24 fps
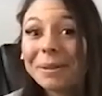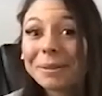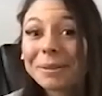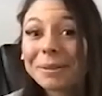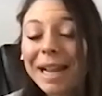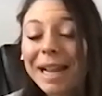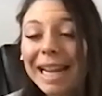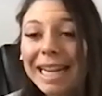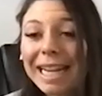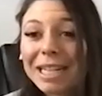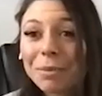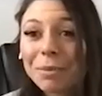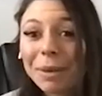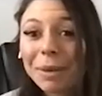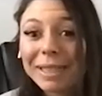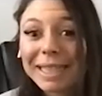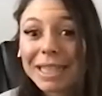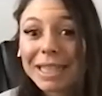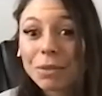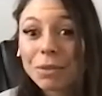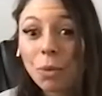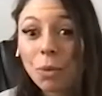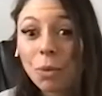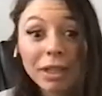All
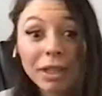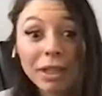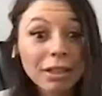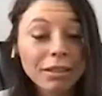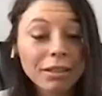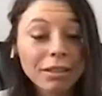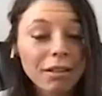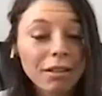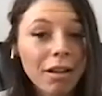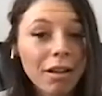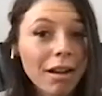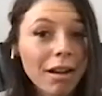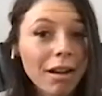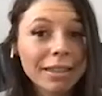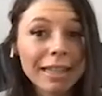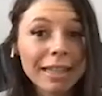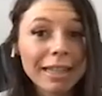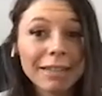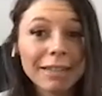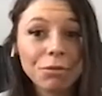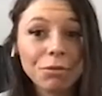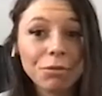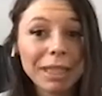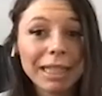right. Well, it's
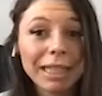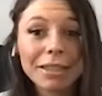1:00.